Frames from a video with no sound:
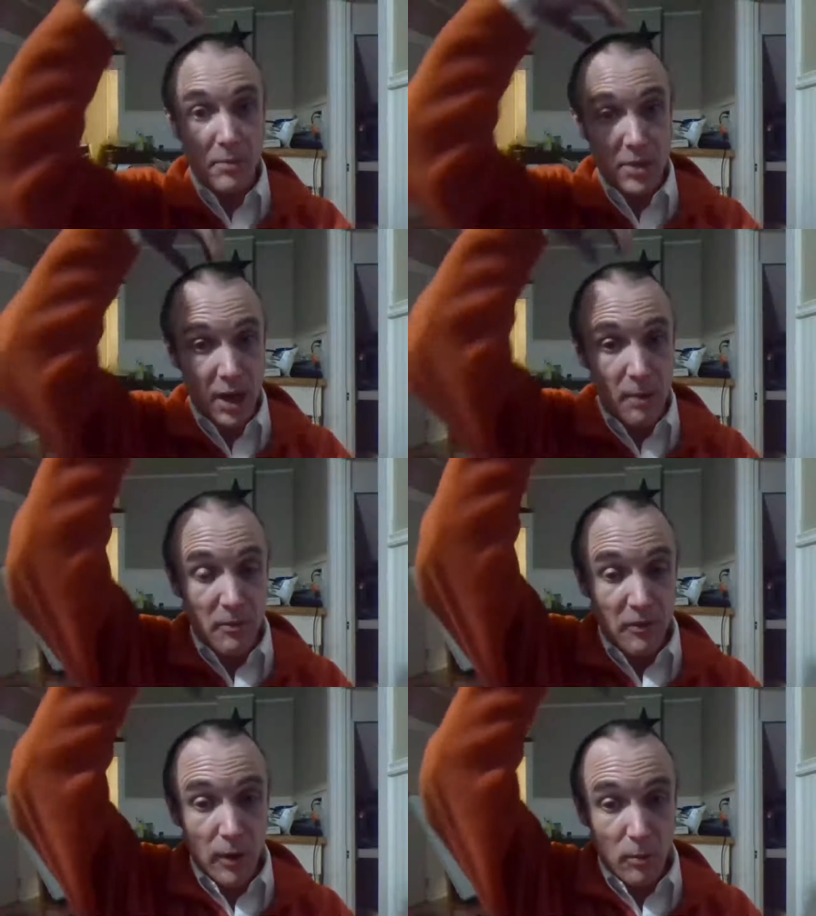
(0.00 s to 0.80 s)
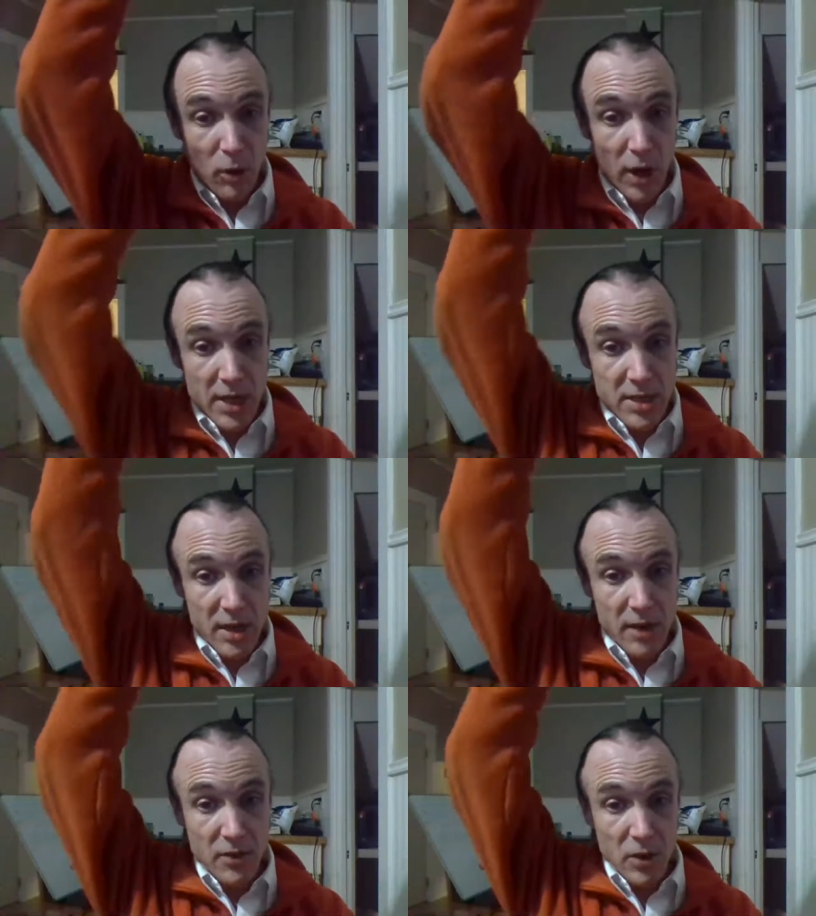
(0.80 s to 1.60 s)
top of our brains
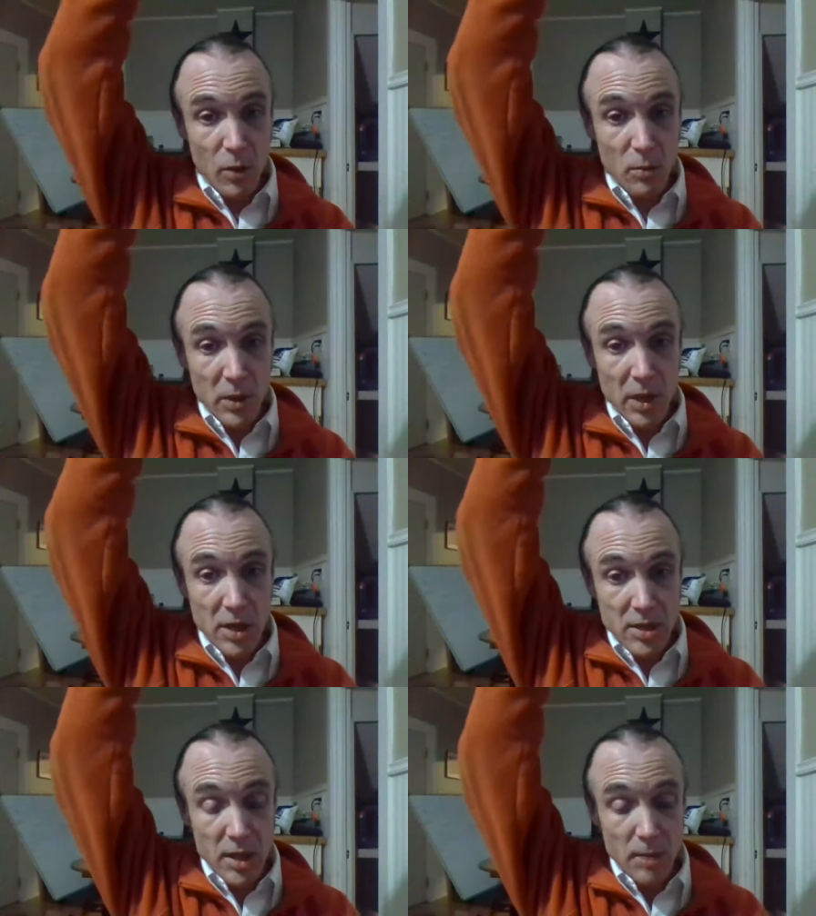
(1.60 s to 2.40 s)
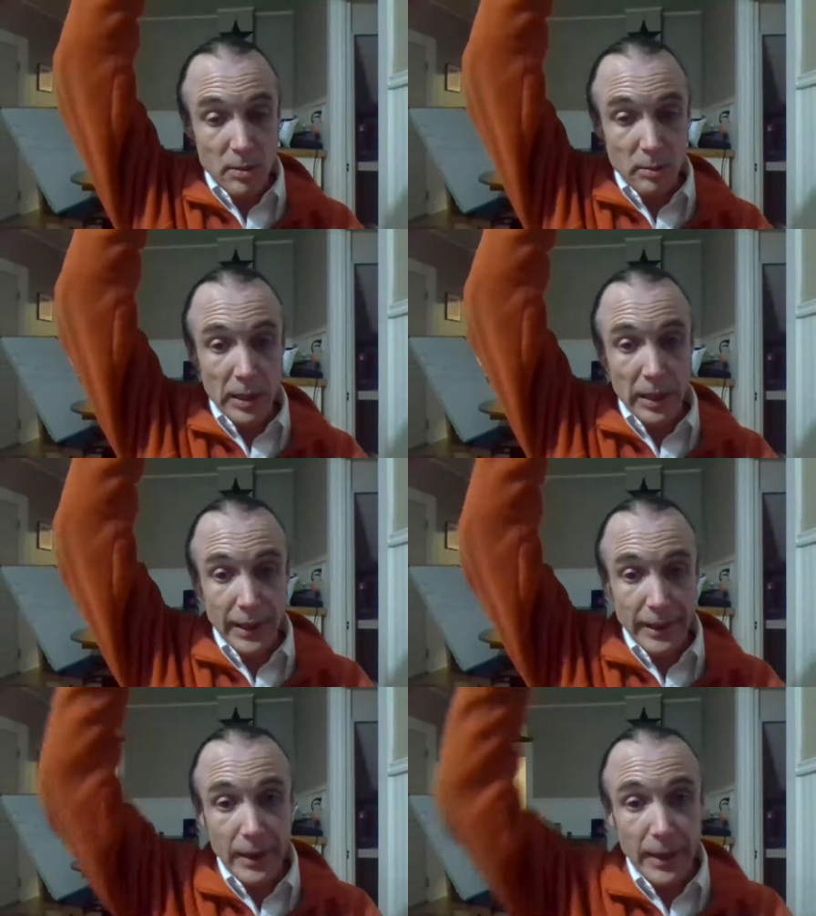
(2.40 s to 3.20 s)
off to open us up to be
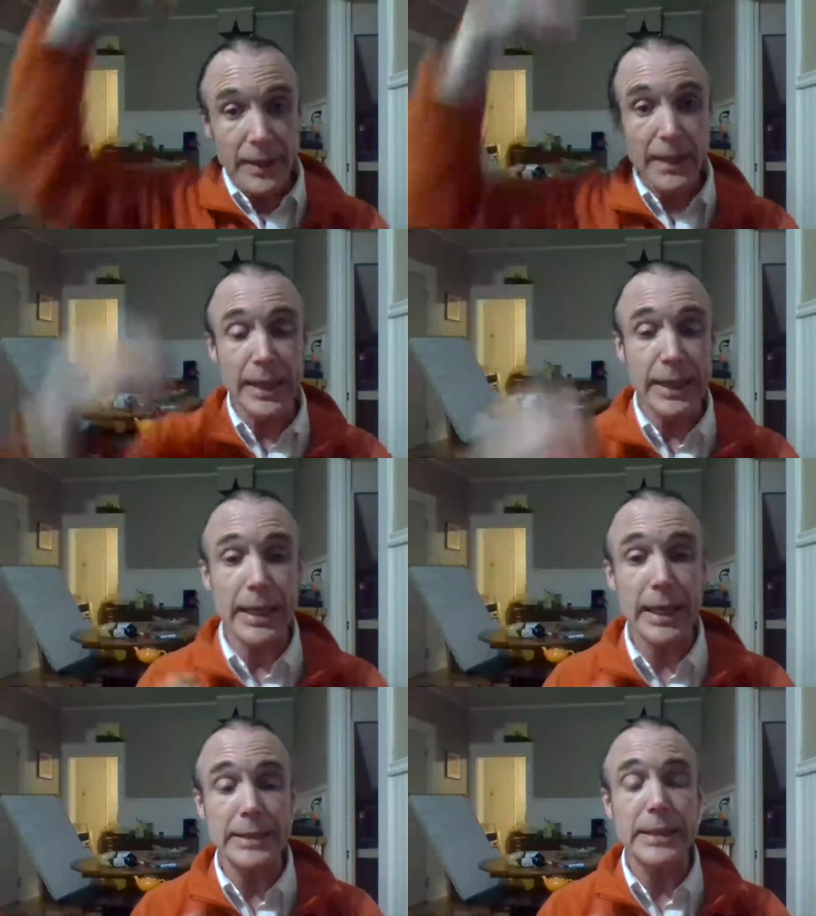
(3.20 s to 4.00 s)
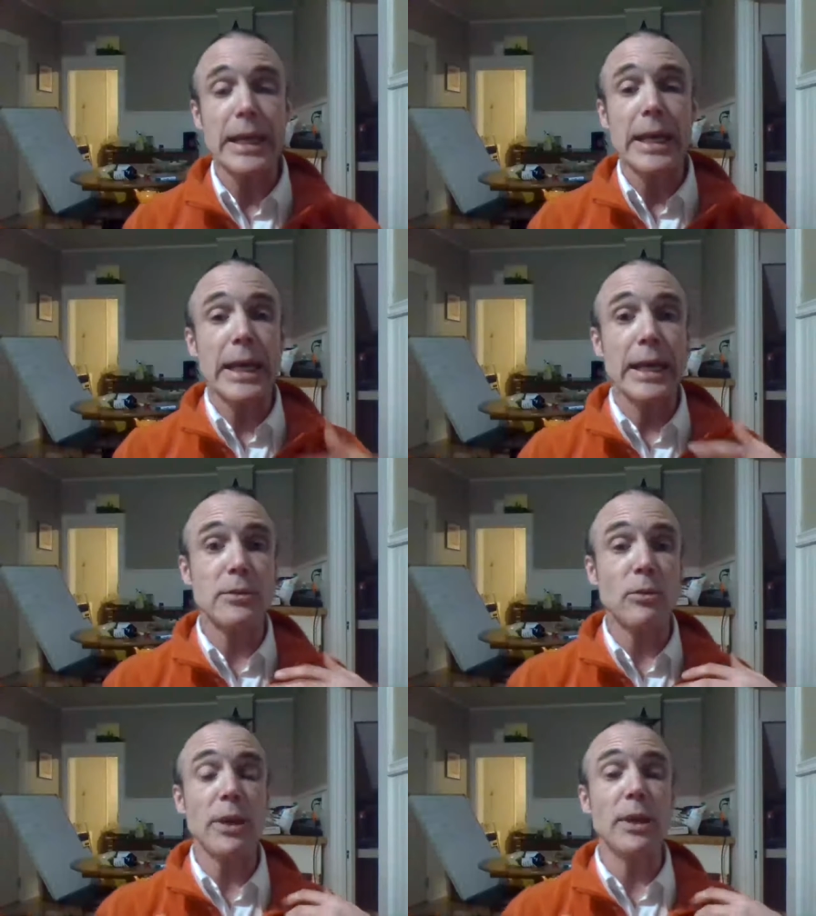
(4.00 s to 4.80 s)
like Gandhi, I guess, is
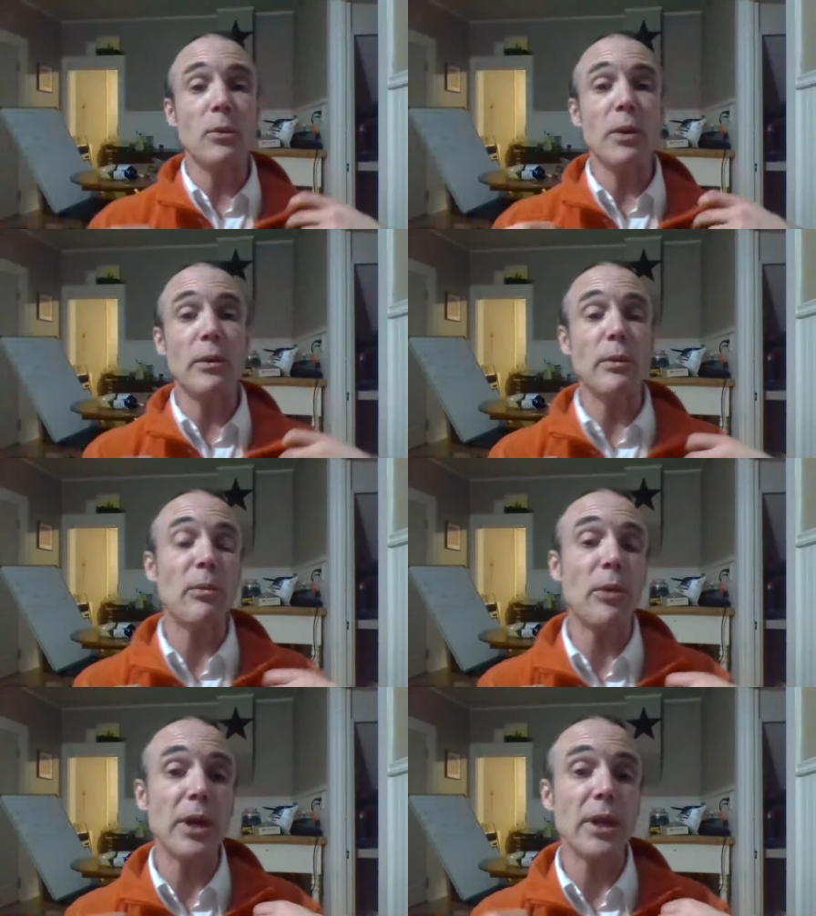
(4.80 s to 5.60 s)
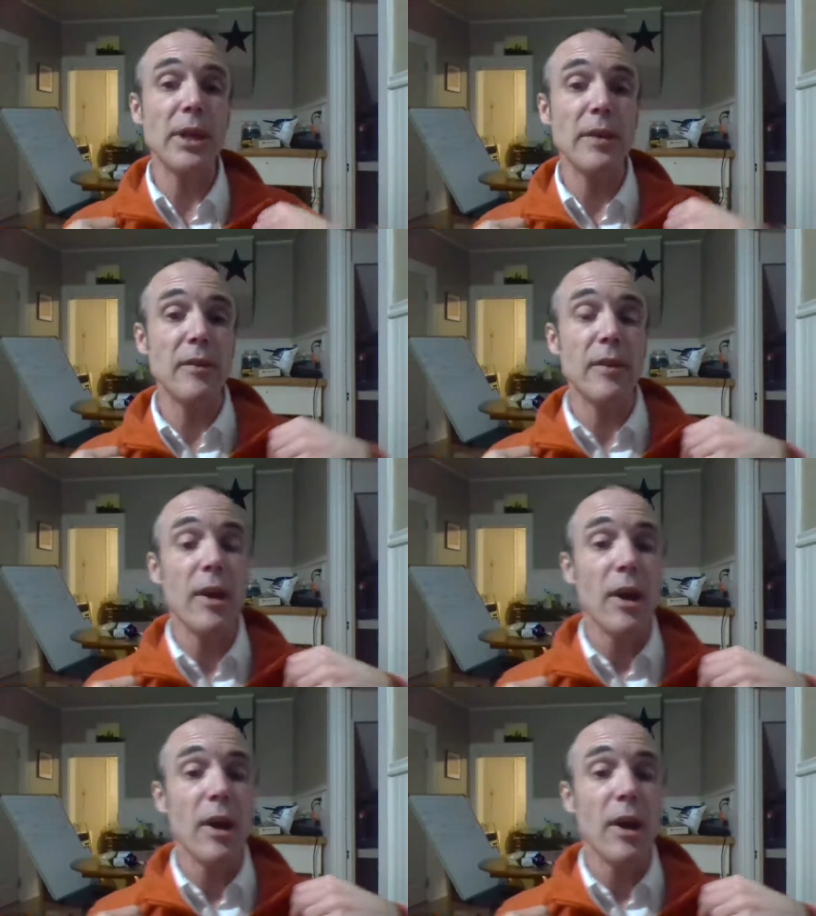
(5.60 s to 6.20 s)
we would put in these.